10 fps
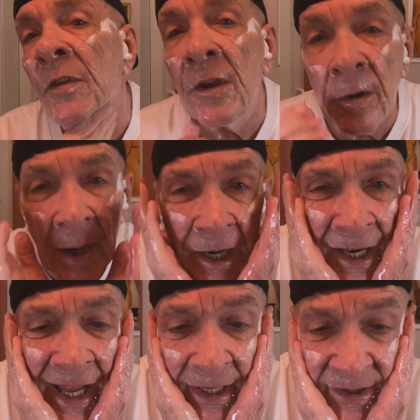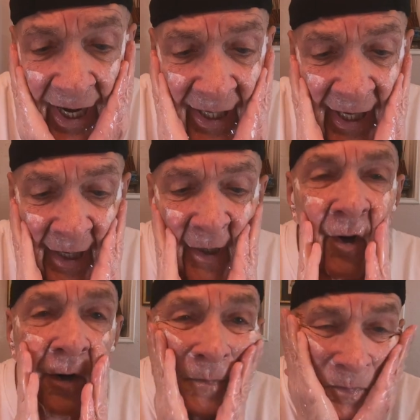Hear my clock. See, I can't
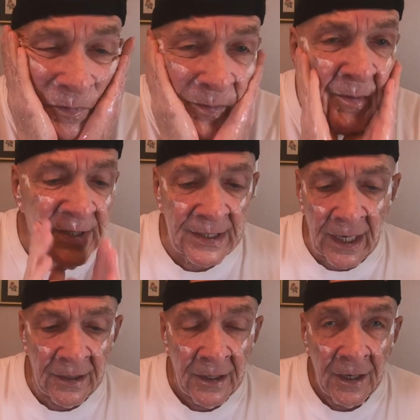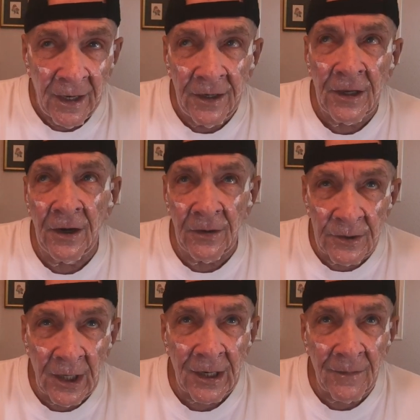hear it from this end, and you can hear it
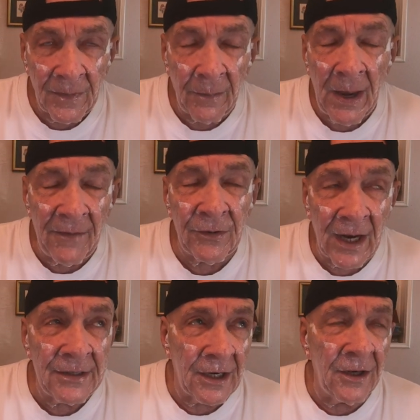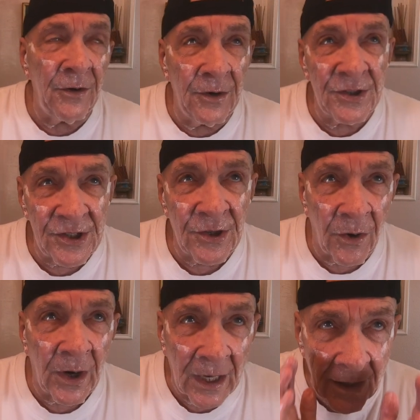check. I mean, half you guys, I can hear you
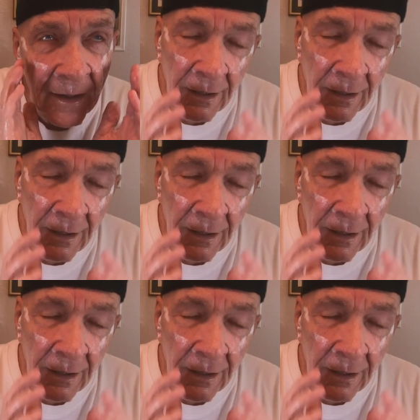snoring.